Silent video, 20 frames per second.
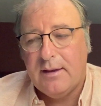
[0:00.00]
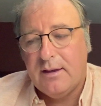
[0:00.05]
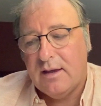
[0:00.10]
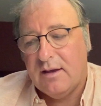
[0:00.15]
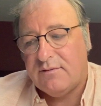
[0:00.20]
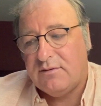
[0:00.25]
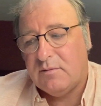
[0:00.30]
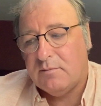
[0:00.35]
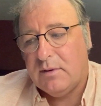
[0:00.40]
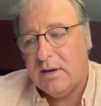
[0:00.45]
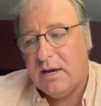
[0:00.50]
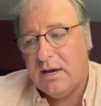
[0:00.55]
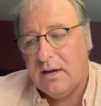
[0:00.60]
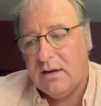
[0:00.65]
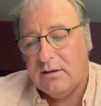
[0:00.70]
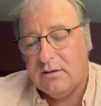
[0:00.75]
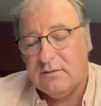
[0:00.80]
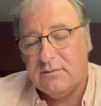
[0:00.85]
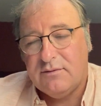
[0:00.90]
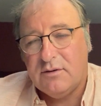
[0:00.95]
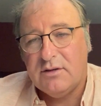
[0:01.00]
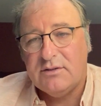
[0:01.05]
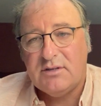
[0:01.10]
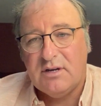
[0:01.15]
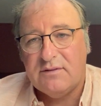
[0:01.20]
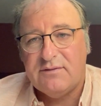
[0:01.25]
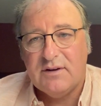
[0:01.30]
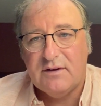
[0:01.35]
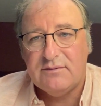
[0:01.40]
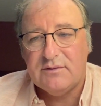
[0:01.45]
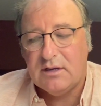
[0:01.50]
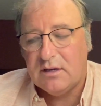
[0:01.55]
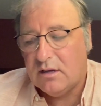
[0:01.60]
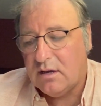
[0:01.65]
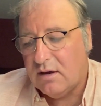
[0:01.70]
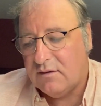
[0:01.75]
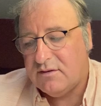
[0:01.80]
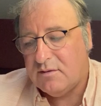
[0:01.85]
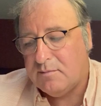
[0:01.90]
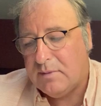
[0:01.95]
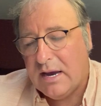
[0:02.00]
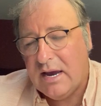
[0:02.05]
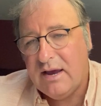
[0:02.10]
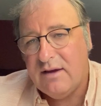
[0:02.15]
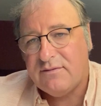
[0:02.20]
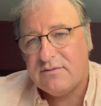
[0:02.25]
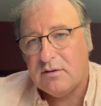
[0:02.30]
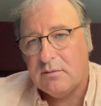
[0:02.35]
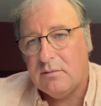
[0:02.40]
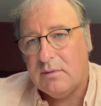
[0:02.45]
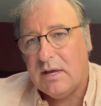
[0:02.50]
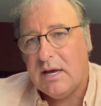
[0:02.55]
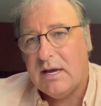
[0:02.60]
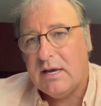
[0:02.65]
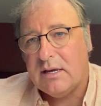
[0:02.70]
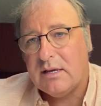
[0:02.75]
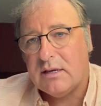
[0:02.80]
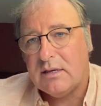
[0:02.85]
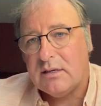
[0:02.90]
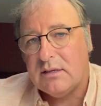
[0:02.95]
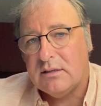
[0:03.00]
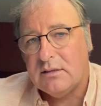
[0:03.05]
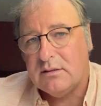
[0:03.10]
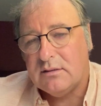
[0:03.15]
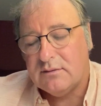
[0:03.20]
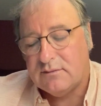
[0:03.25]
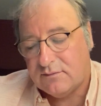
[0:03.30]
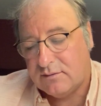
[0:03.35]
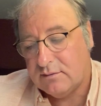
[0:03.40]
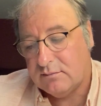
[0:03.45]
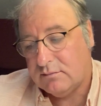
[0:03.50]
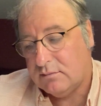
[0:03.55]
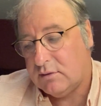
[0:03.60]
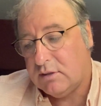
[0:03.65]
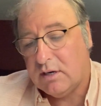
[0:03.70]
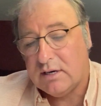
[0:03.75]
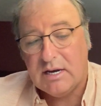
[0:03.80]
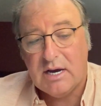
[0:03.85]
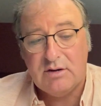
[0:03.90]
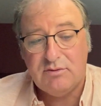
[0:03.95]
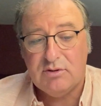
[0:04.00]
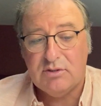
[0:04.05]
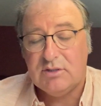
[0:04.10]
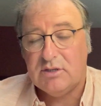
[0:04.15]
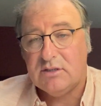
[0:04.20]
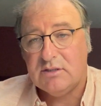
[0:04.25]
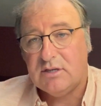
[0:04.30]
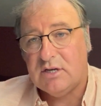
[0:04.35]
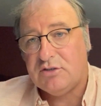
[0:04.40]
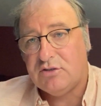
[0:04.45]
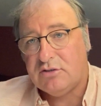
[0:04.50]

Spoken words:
If you buy it 40 or 50, if you buy it from Doug Andrews'